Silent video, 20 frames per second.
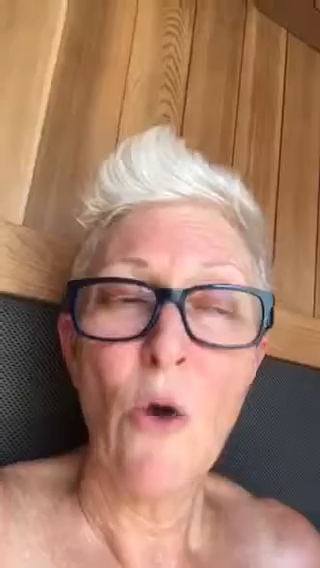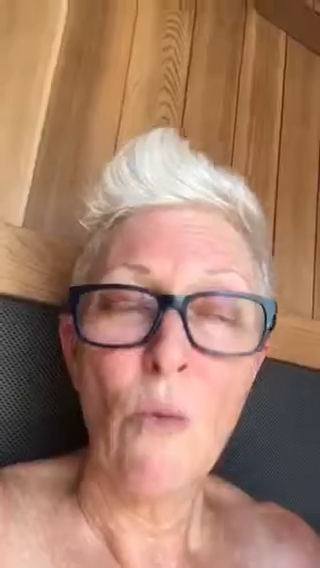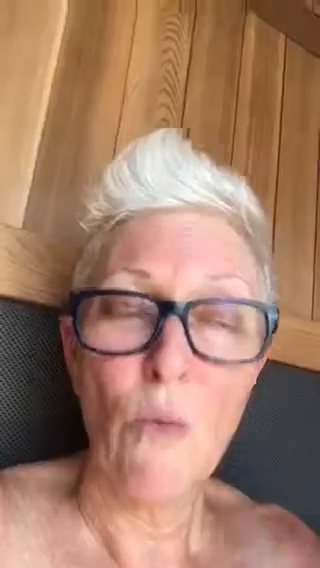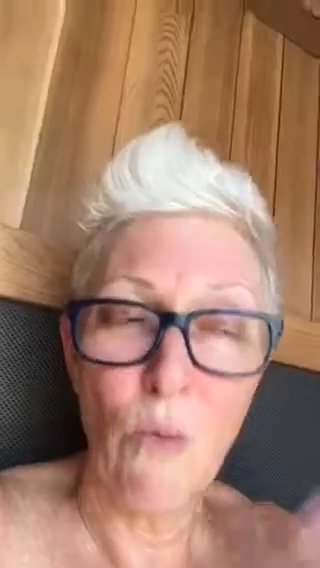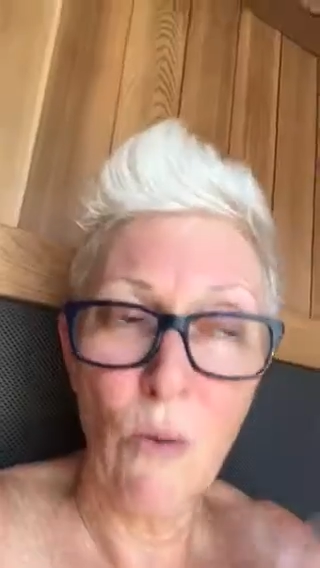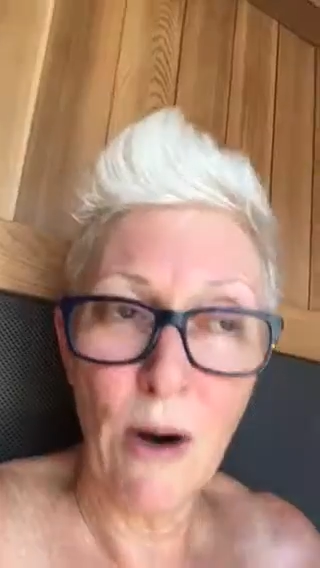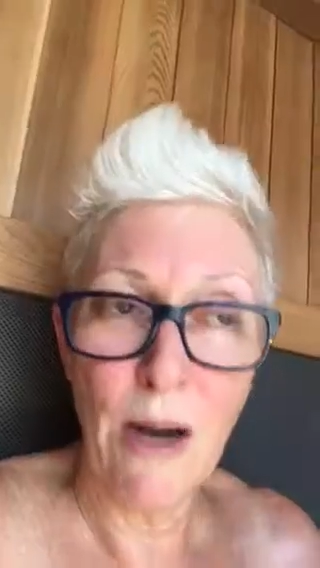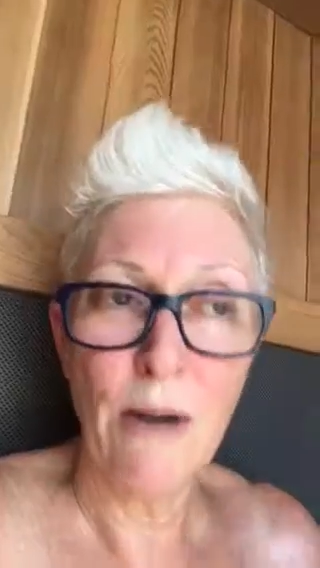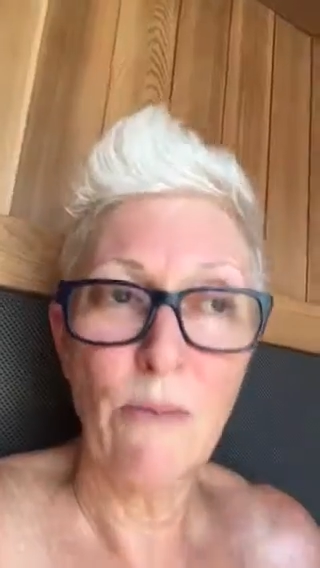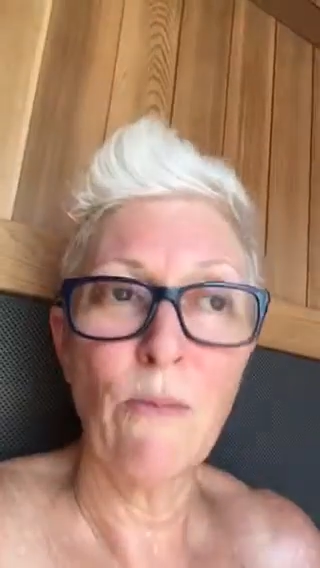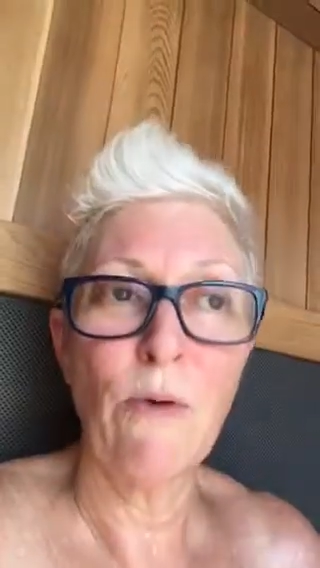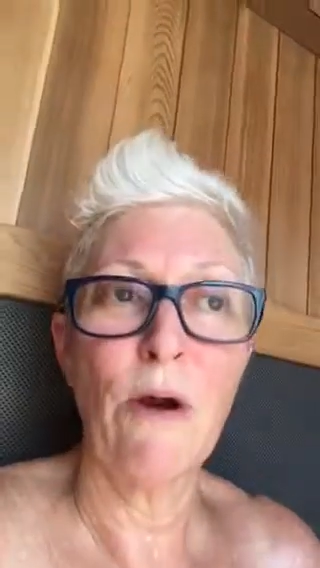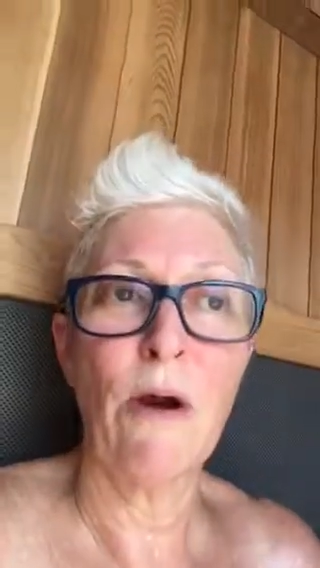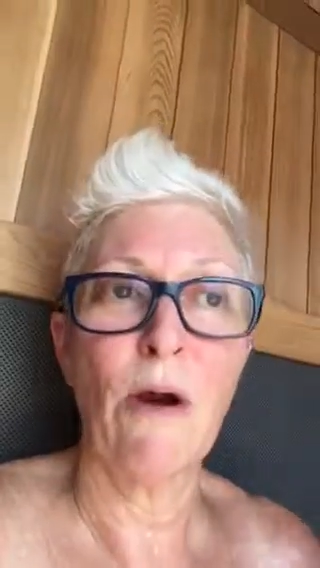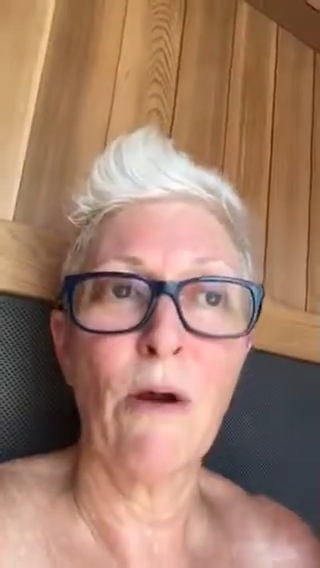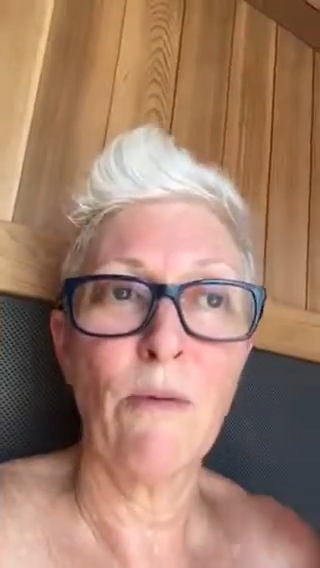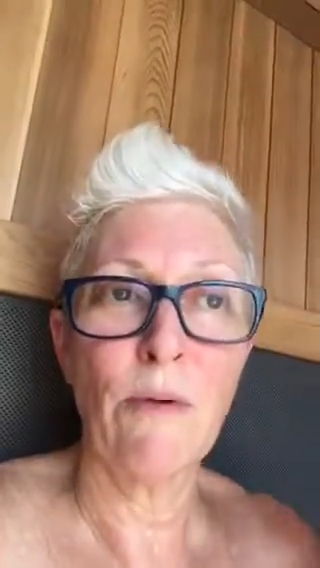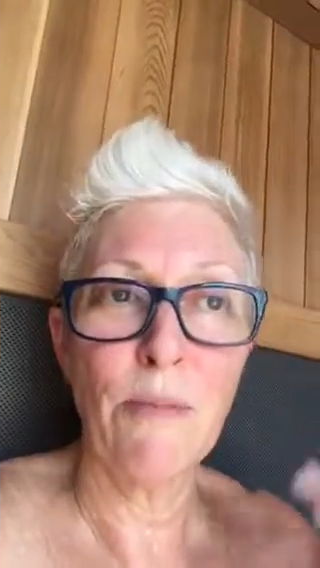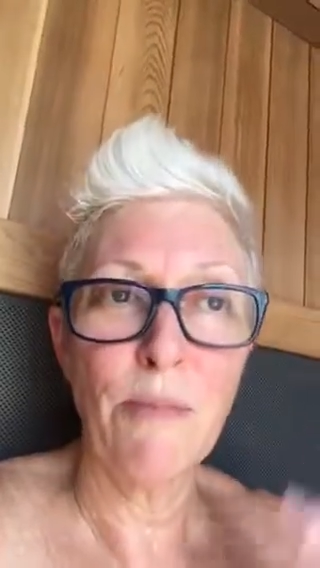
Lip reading: when we are